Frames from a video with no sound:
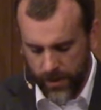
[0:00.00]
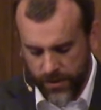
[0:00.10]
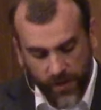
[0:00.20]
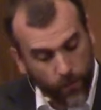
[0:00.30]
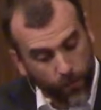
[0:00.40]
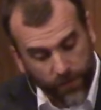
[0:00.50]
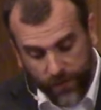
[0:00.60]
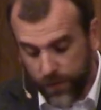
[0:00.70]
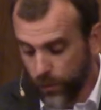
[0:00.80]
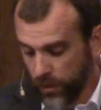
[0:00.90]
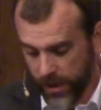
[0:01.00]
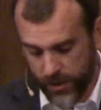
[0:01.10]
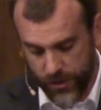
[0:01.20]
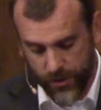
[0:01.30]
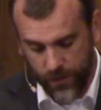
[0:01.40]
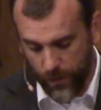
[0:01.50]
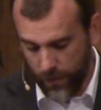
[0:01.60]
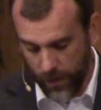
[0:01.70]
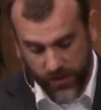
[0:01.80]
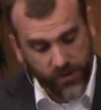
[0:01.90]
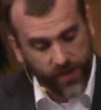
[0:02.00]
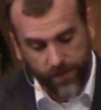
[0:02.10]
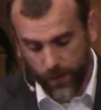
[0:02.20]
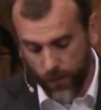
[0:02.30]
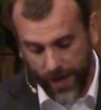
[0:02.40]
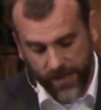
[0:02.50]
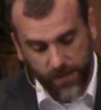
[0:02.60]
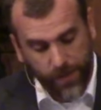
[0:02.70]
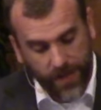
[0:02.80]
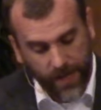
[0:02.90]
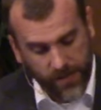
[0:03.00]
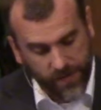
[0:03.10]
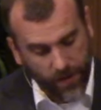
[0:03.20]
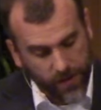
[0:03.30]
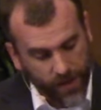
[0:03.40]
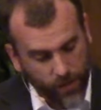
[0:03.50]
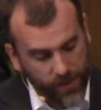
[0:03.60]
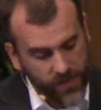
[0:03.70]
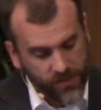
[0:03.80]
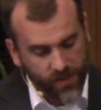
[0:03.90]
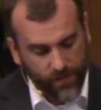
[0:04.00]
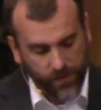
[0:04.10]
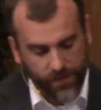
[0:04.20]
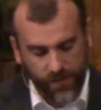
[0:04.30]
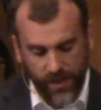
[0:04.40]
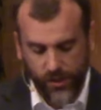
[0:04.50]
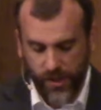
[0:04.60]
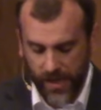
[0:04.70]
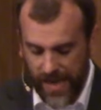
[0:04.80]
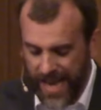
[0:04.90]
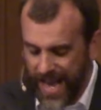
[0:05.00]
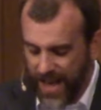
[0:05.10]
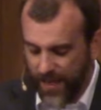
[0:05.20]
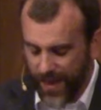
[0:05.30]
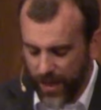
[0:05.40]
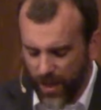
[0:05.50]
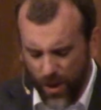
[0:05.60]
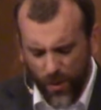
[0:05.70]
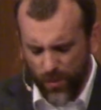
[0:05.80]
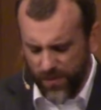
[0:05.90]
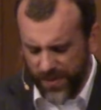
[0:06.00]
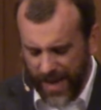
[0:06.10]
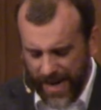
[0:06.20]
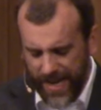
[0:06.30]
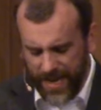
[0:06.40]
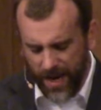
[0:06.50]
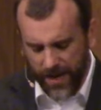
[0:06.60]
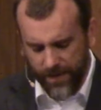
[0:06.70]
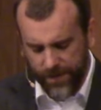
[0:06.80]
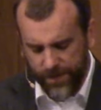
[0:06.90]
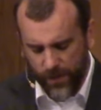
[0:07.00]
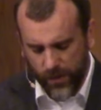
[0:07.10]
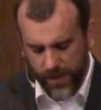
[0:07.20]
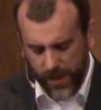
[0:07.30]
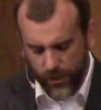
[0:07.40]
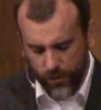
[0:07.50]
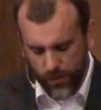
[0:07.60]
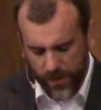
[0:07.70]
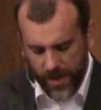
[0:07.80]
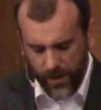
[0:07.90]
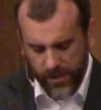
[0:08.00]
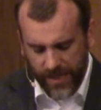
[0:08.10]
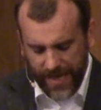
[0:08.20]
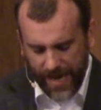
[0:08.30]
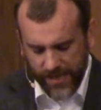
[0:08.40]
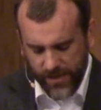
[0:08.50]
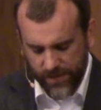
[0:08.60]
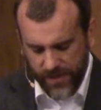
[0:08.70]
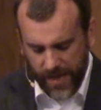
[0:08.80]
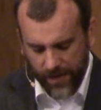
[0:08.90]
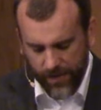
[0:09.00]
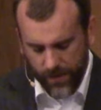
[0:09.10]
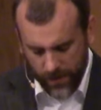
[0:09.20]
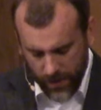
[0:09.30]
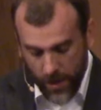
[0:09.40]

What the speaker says: Some were foolish through their sinful ways, and because of their iniquities suffered affliction. They loathed any kind of food, and they drew near to the gates of death.